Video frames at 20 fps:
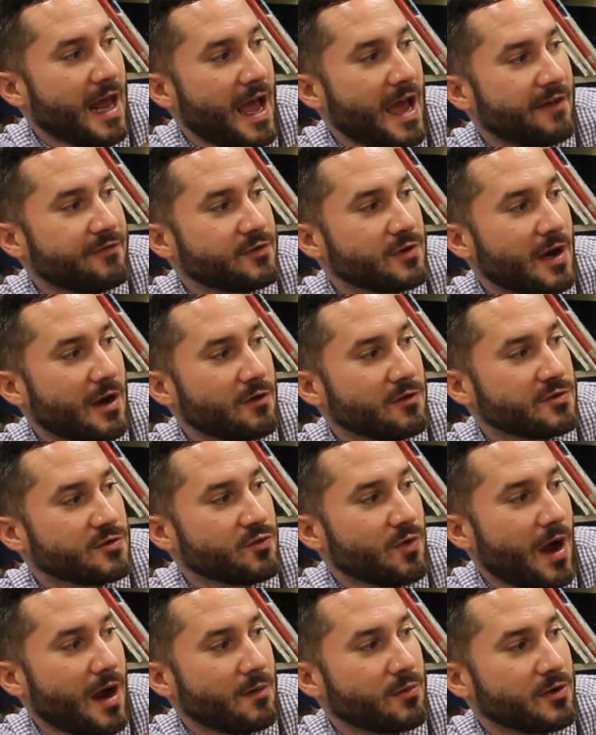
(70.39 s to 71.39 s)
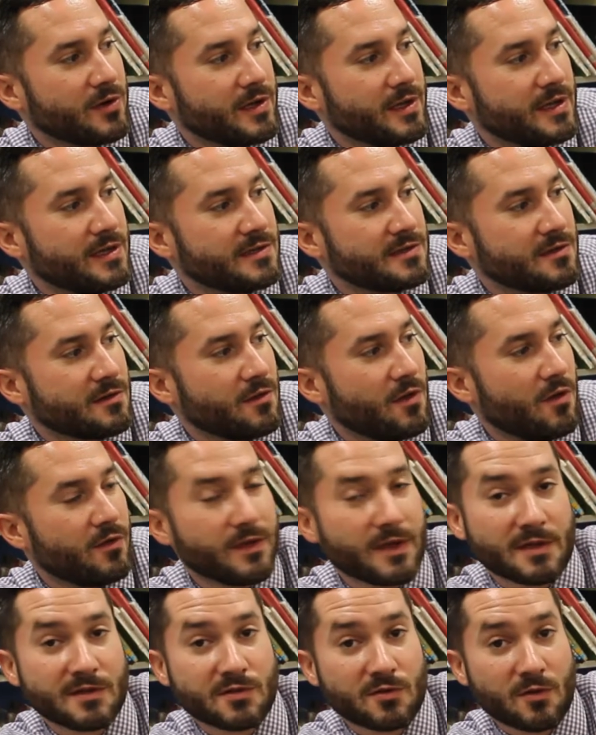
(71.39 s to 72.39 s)
after-hours robbery in his
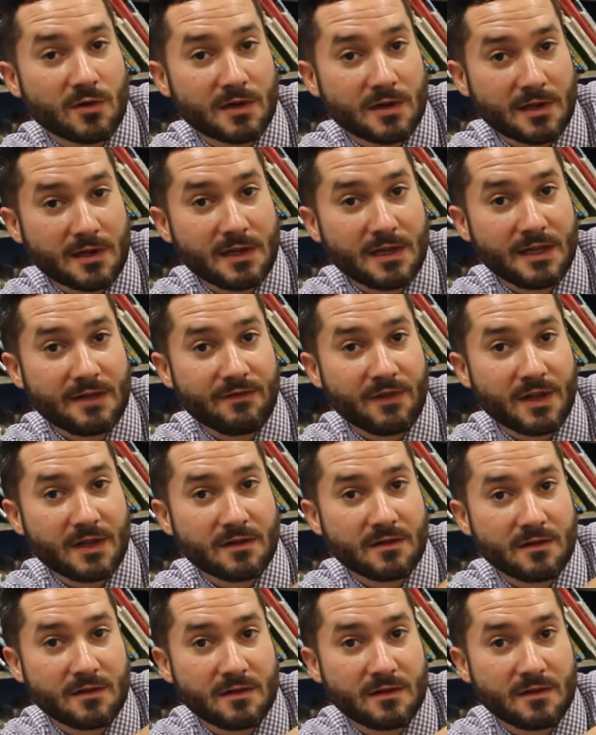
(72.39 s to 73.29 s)
clothing store in Cleveland.